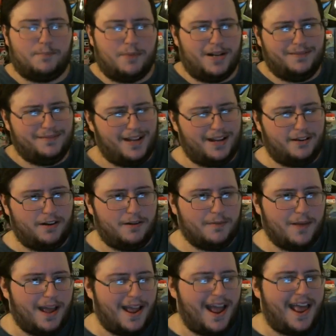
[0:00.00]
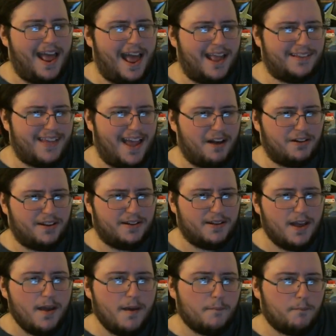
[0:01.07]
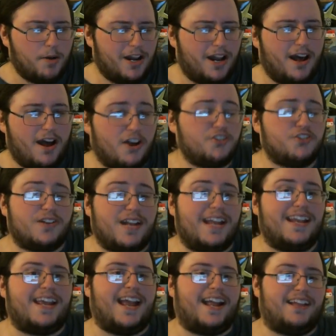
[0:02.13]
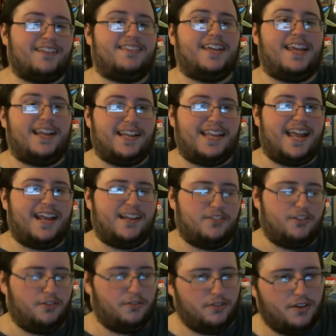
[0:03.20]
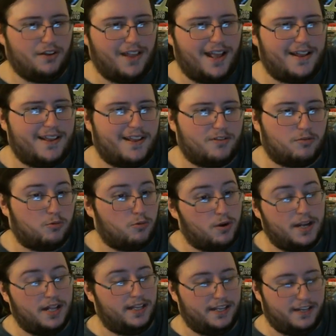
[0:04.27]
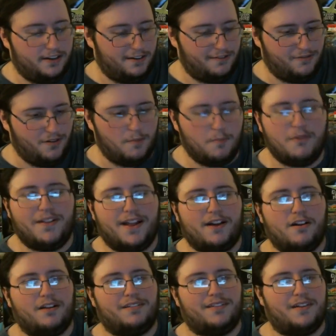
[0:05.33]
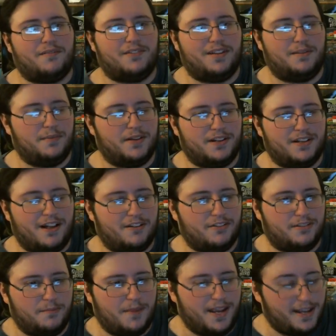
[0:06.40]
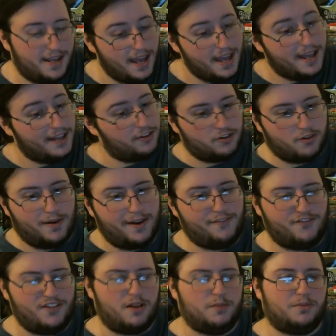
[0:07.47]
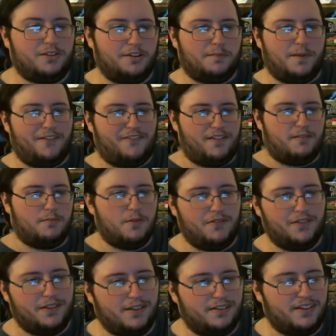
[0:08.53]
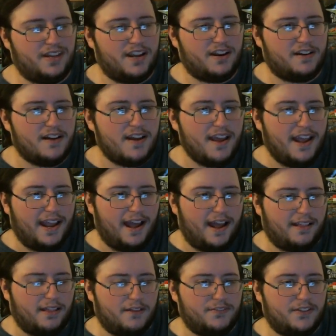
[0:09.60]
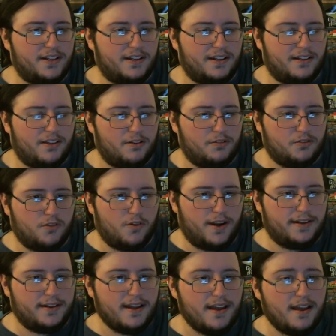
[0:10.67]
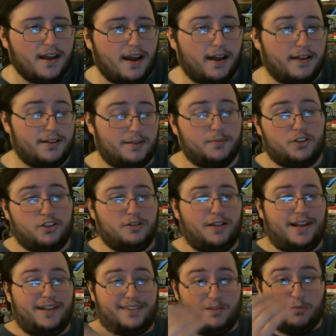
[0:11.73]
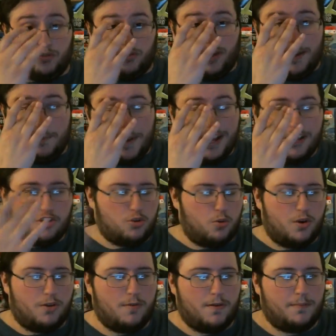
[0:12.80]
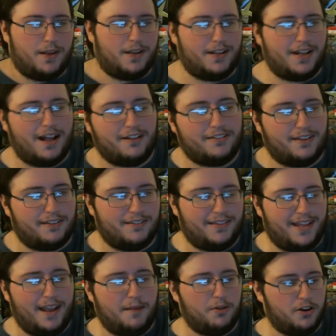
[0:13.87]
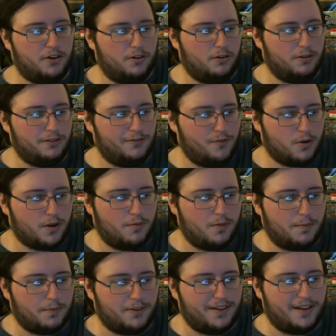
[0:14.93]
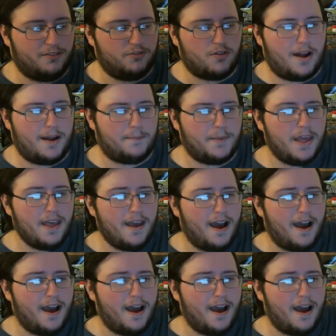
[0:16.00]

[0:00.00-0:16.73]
But I don't know. I doubt it. But 180, I could see it getting to. So that's really good for a movie that cost $17 million to make. It's a great film. Still my favorite movie of this year. I loved it. That was great. Number two, like I said, was Rampage, $21 million. That's a damn good hold, 41% drop.